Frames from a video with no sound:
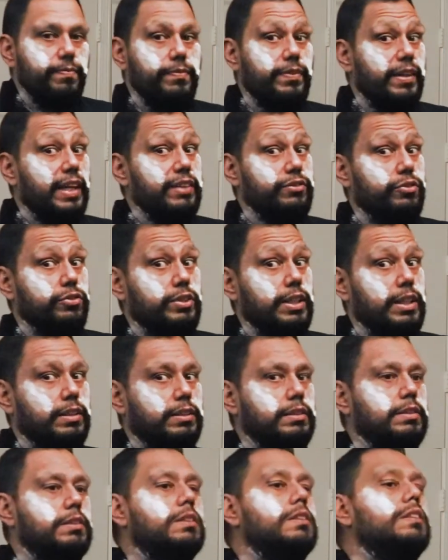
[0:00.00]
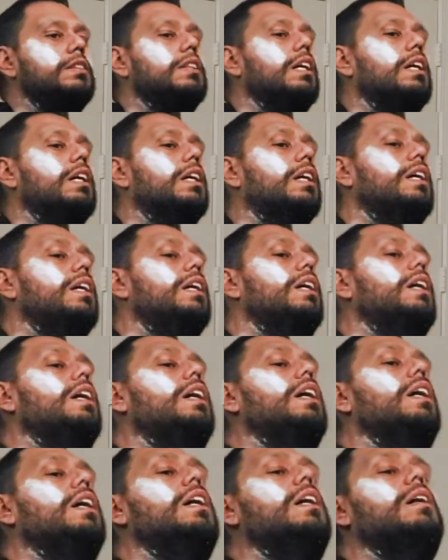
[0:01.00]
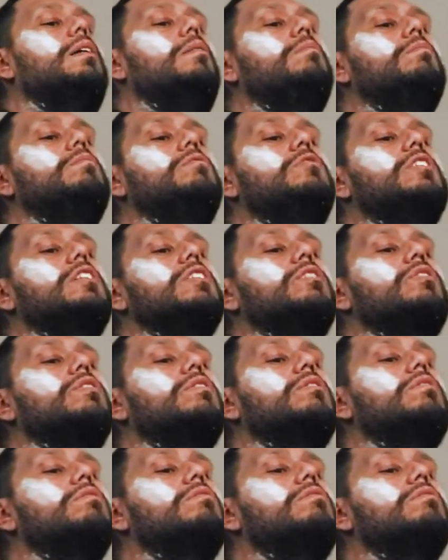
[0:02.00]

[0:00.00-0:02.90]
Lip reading: That's a challenge. Just